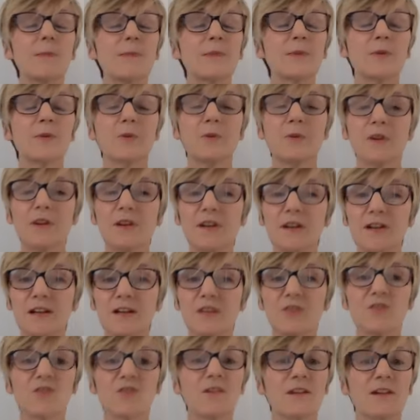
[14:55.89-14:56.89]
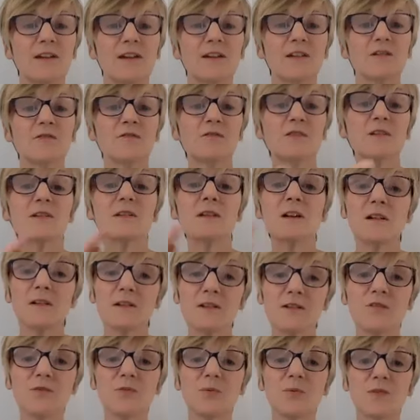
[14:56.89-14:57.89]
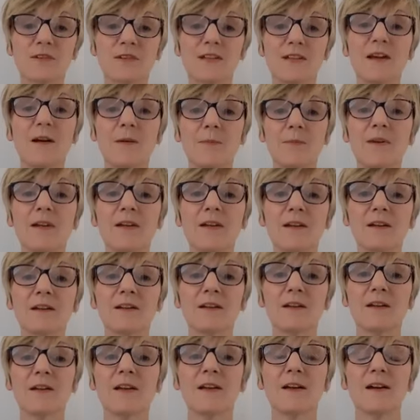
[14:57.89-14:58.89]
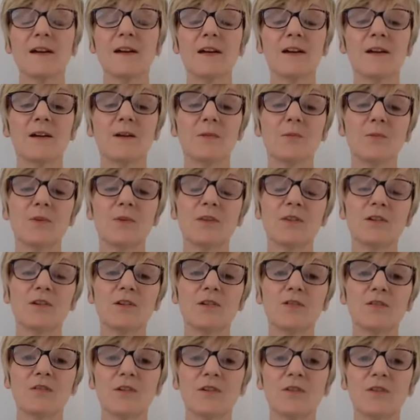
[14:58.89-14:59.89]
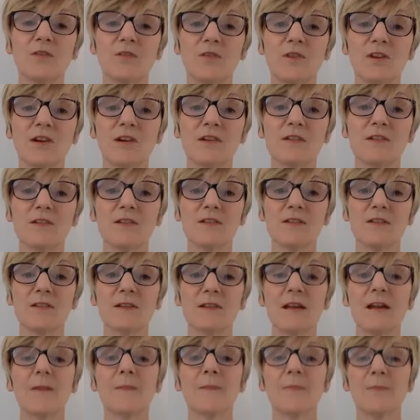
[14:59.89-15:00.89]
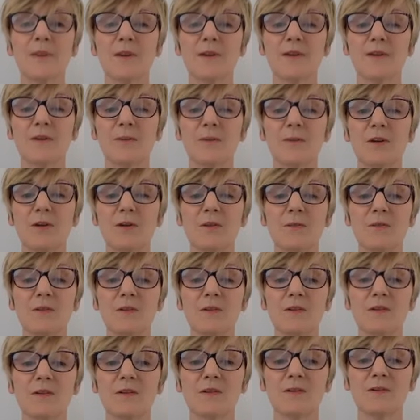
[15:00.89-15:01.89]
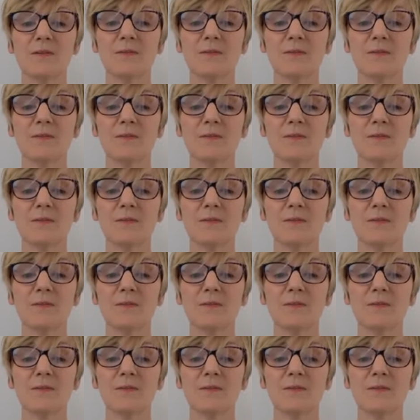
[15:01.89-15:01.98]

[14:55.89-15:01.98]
quite naturally as a result of what's happening with the coronavirus at the moment.